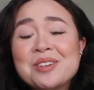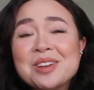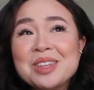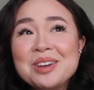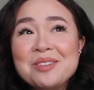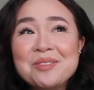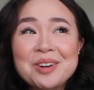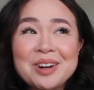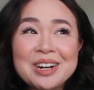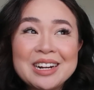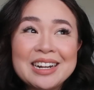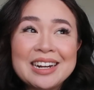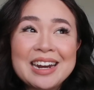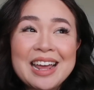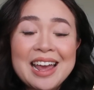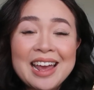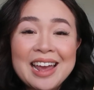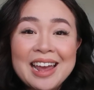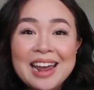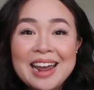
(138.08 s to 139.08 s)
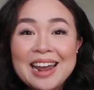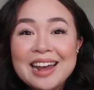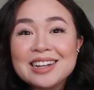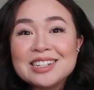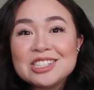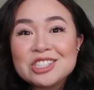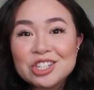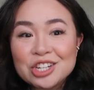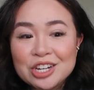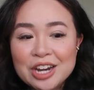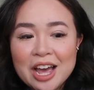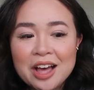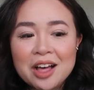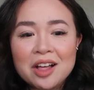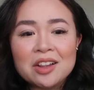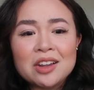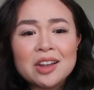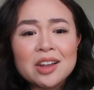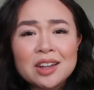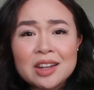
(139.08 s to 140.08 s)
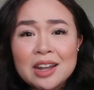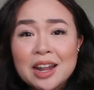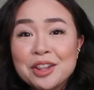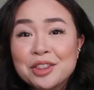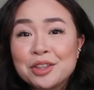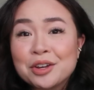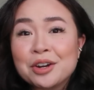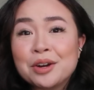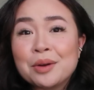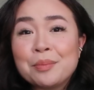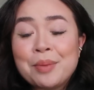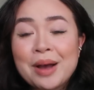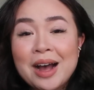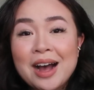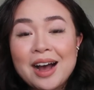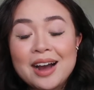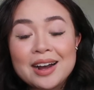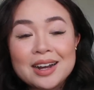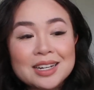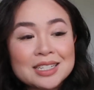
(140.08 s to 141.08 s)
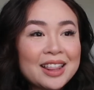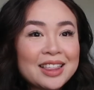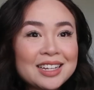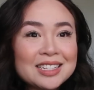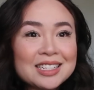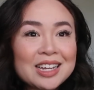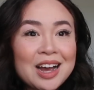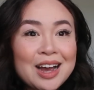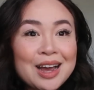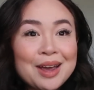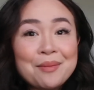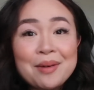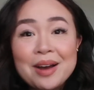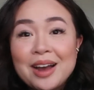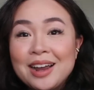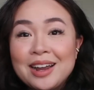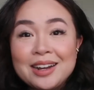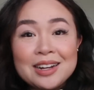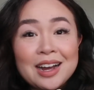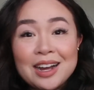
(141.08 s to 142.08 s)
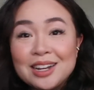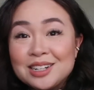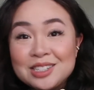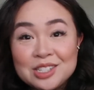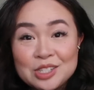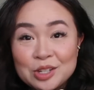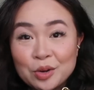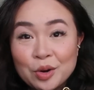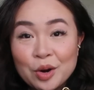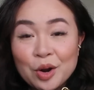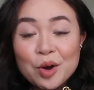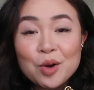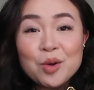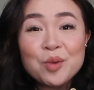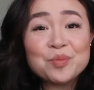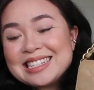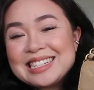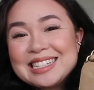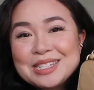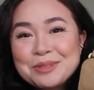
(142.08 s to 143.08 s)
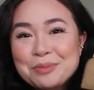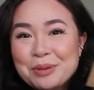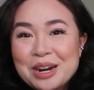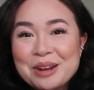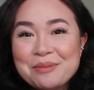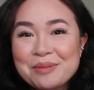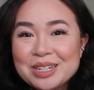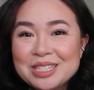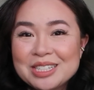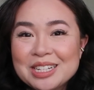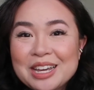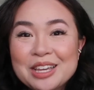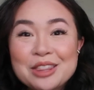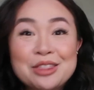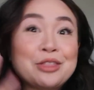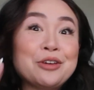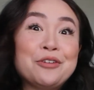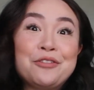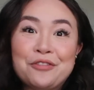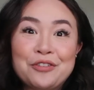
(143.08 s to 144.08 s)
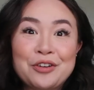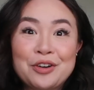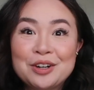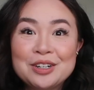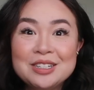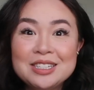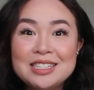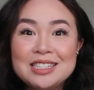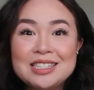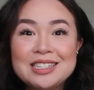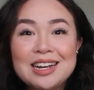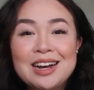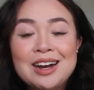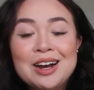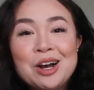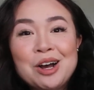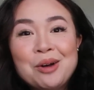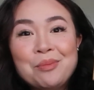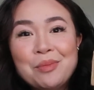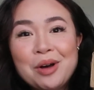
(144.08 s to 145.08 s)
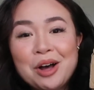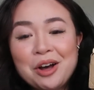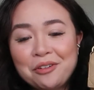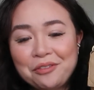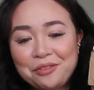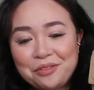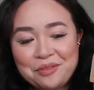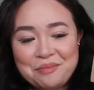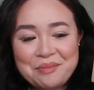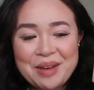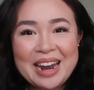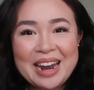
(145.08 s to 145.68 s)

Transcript: really wanted a Chanel leather bag. At that time, I had zero. This is pretty much like the first of